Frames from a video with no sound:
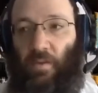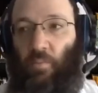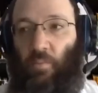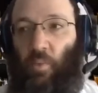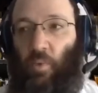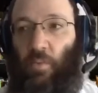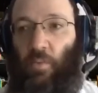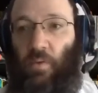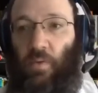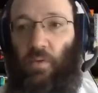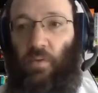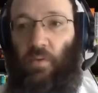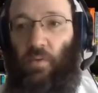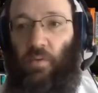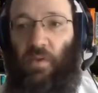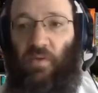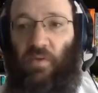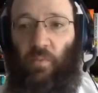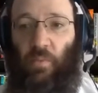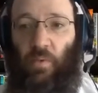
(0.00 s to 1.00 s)
more mahudar
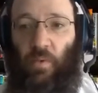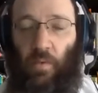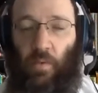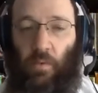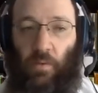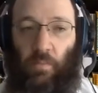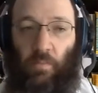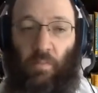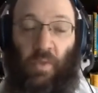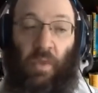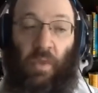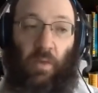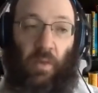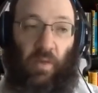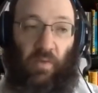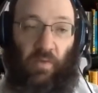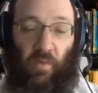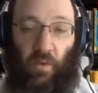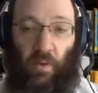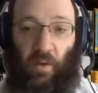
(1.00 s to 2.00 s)
or less mahudar,
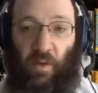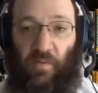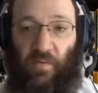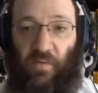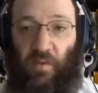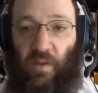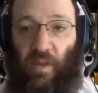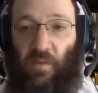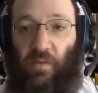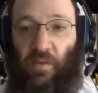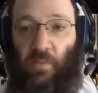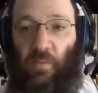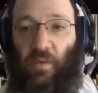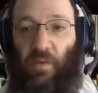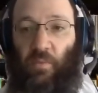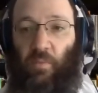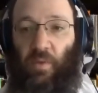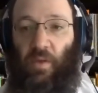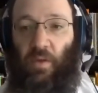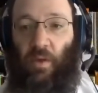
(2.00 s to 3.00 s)
as long as it ends up
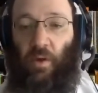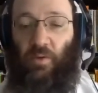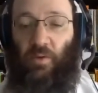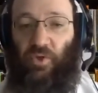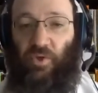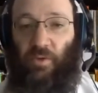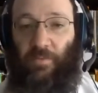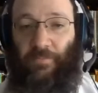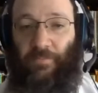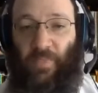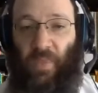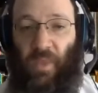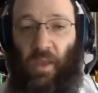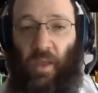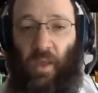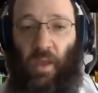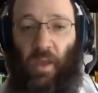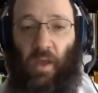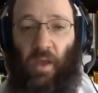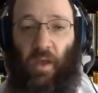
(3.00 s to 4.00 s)
to be a kosher.
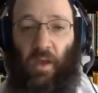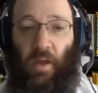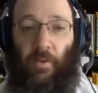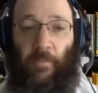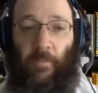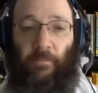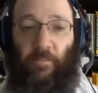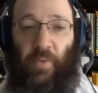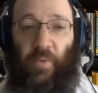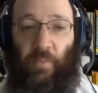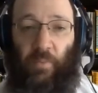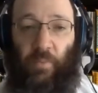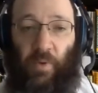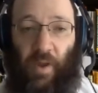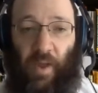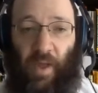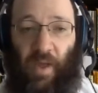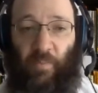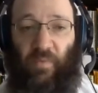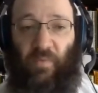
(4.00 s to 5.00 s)
But
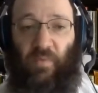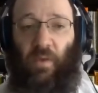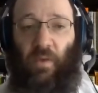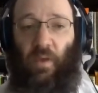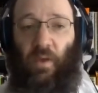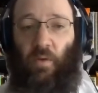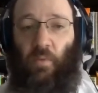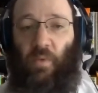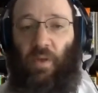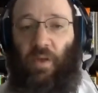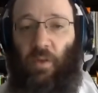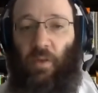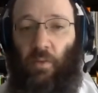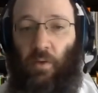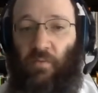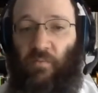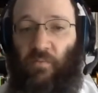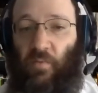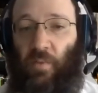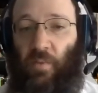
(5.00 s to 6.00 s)
perhaps we can
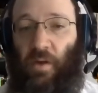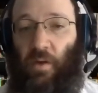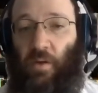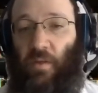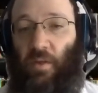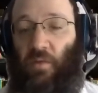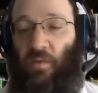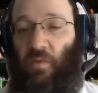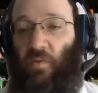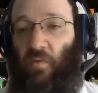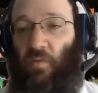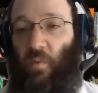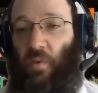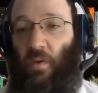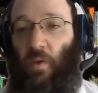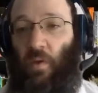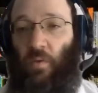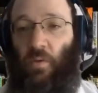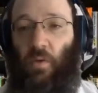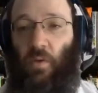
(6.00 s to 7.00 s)
learn from here that since we
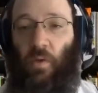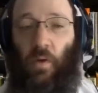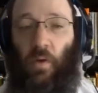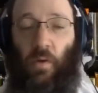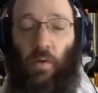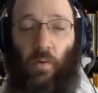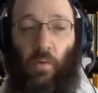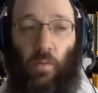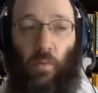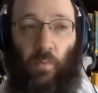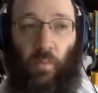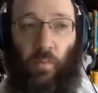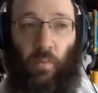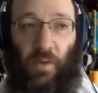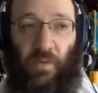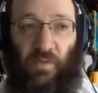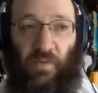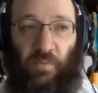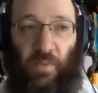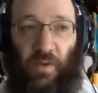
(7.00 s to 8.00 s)
don't know
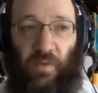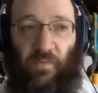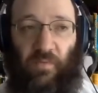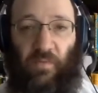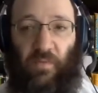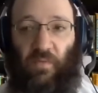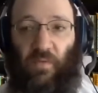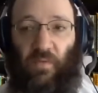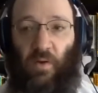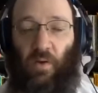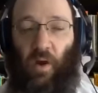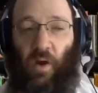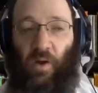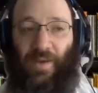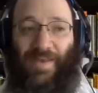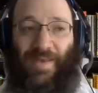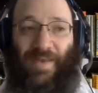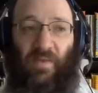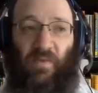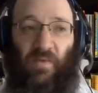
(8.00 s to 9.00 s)
which mitzvahs
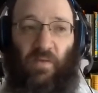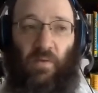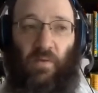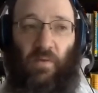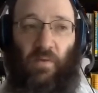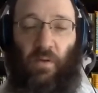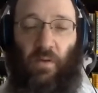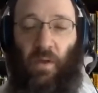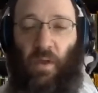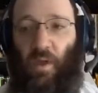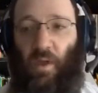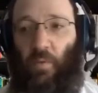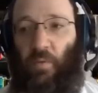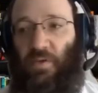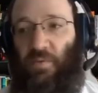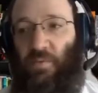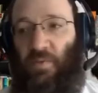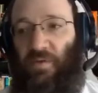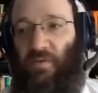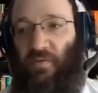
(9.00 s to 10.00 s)
are easier,
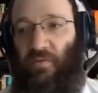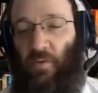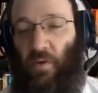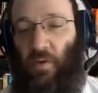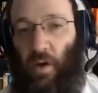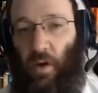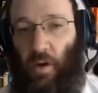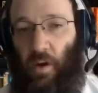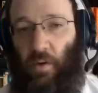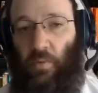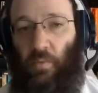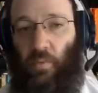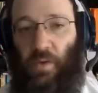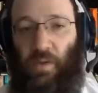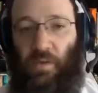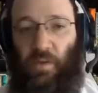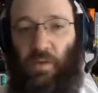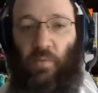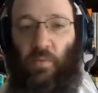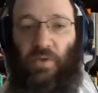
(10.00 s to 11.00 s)
which mitzvahs are harder,
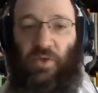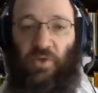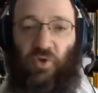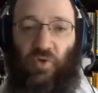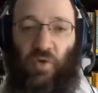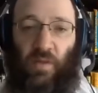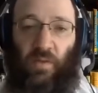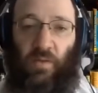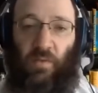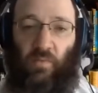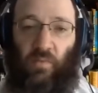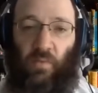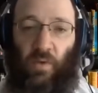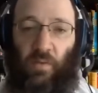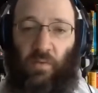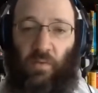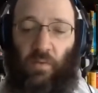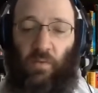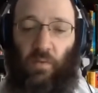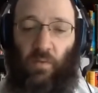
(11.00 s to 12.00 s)
really, we should
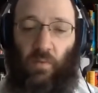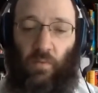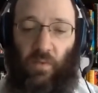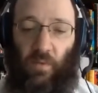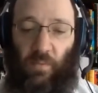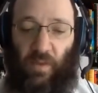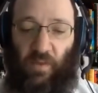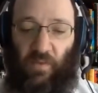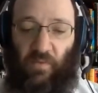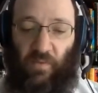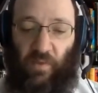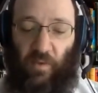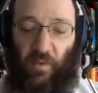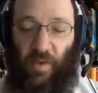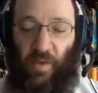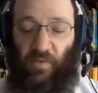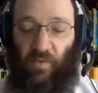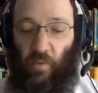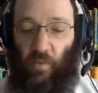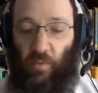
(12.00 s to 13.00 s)
run to do the mitzvah in the
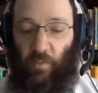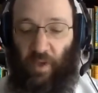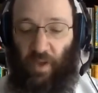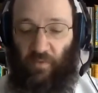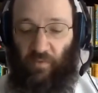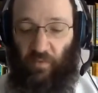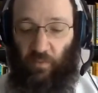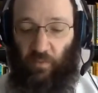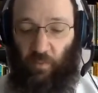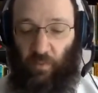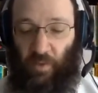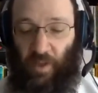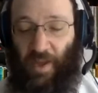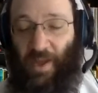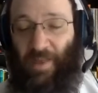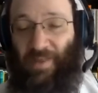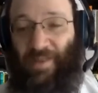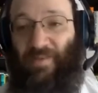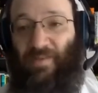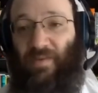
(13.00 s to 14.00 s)
best way possible.
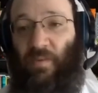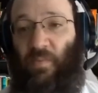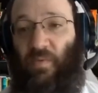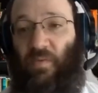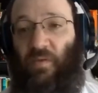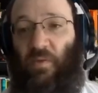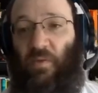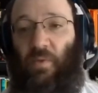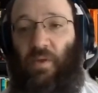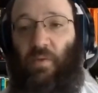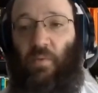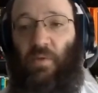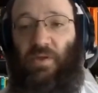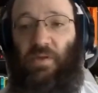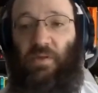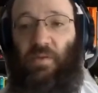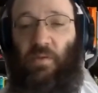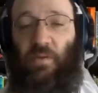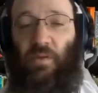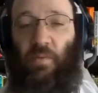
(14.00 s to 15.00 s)
It seems to be we
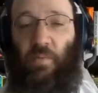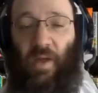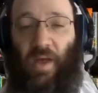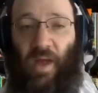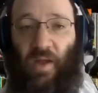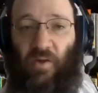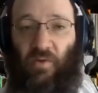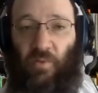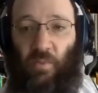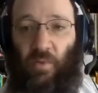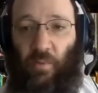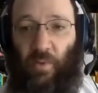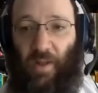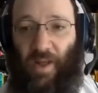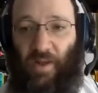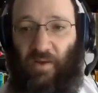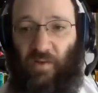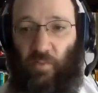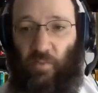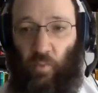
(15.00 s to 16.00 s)
should do it the
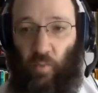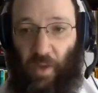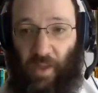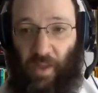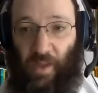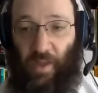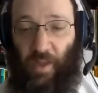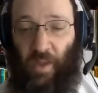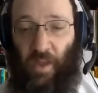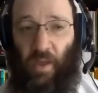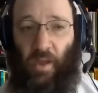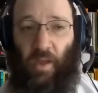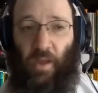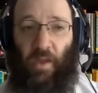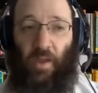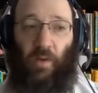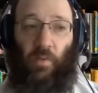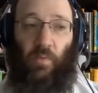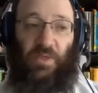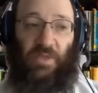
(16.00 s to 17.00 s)
Mahajim way,
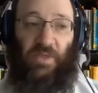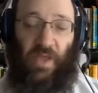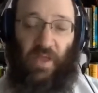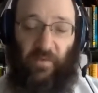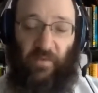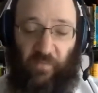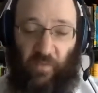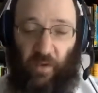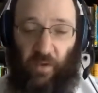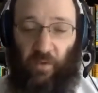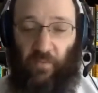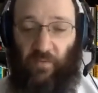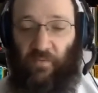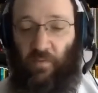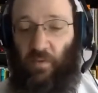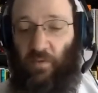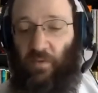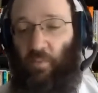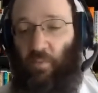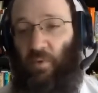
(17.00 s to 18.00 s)
which if we can
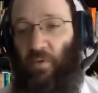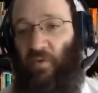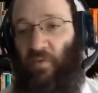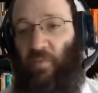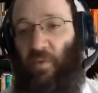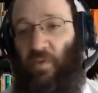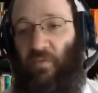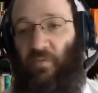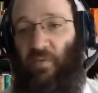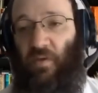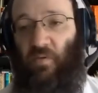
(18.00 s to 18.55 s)
afford a more expensive